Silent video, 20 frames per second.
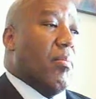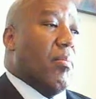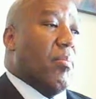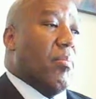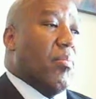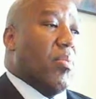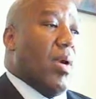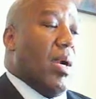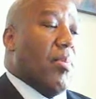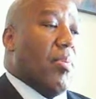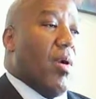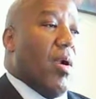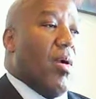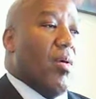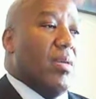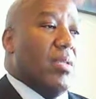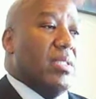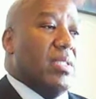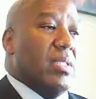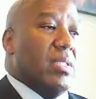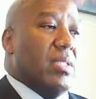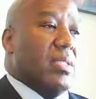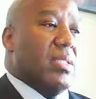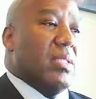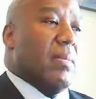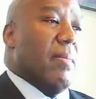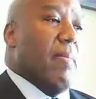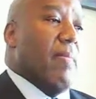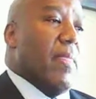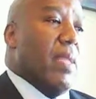Proprietors,
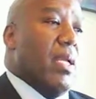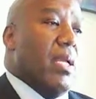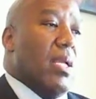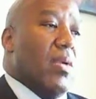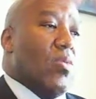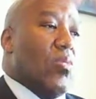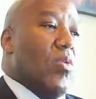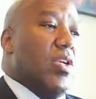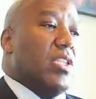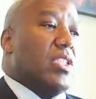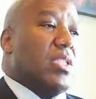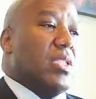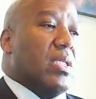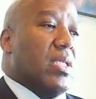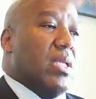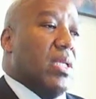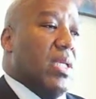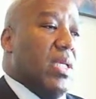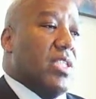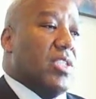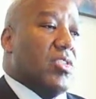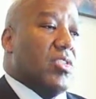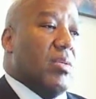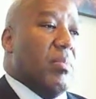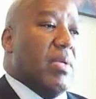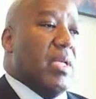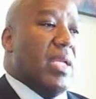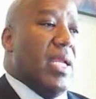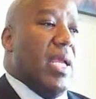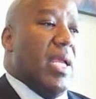which history
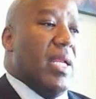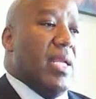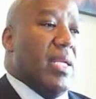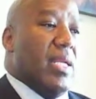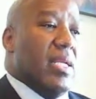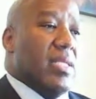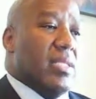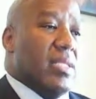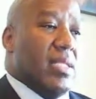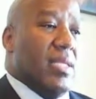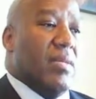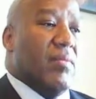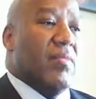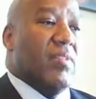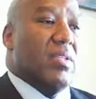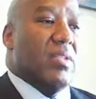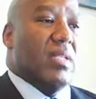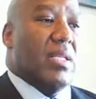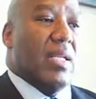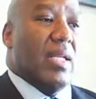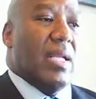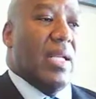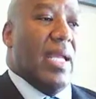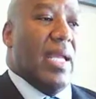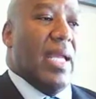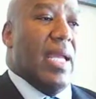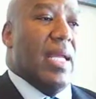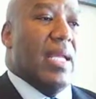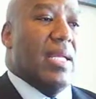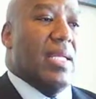began in silver,
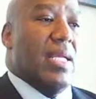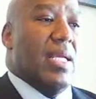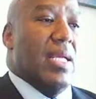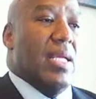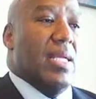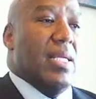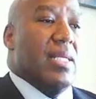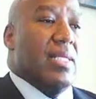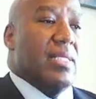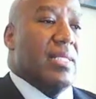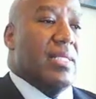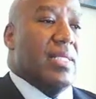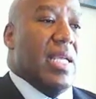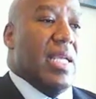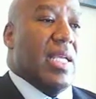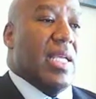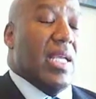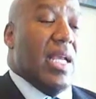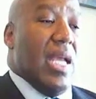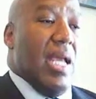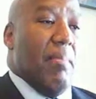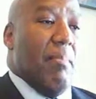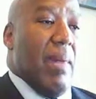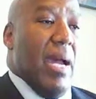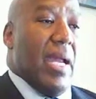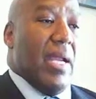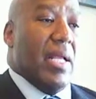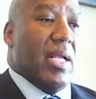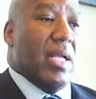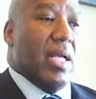lead, zinc, and
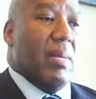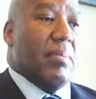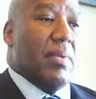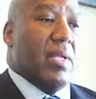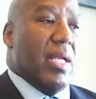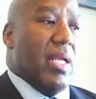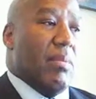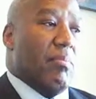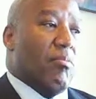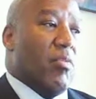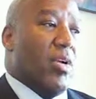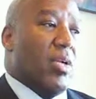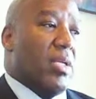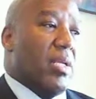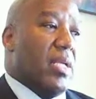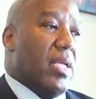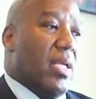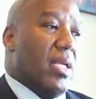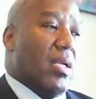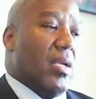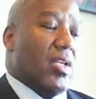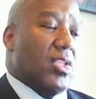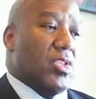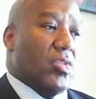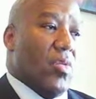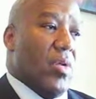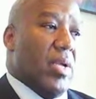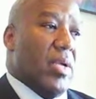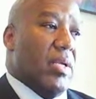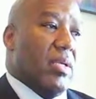mining company in Brooklyn Hill,
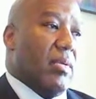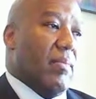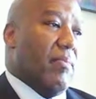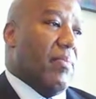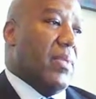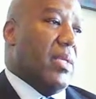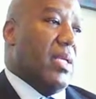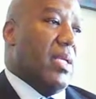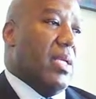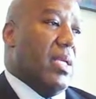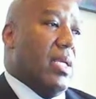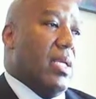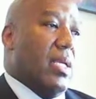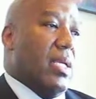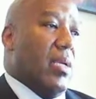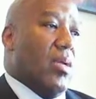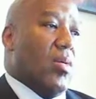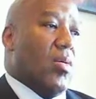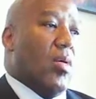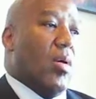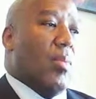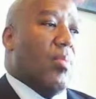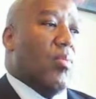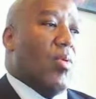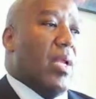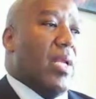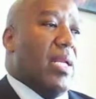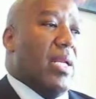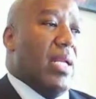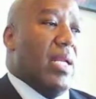Australia.
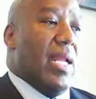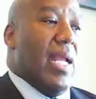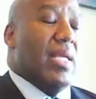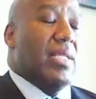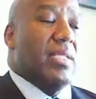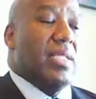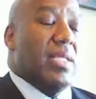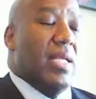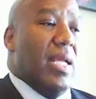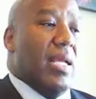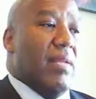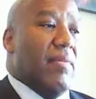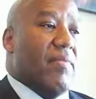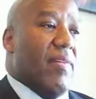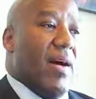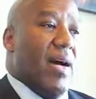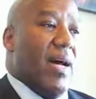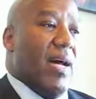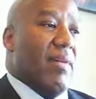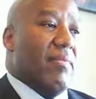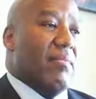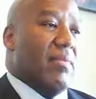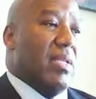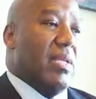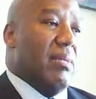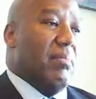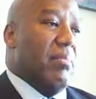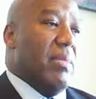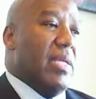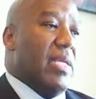Incorporated in 1885,
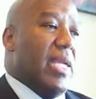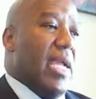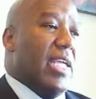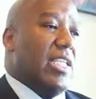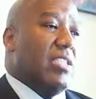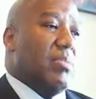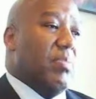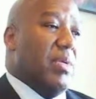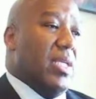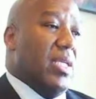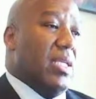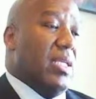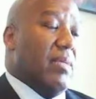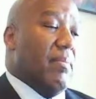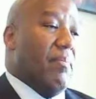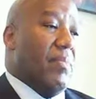BHP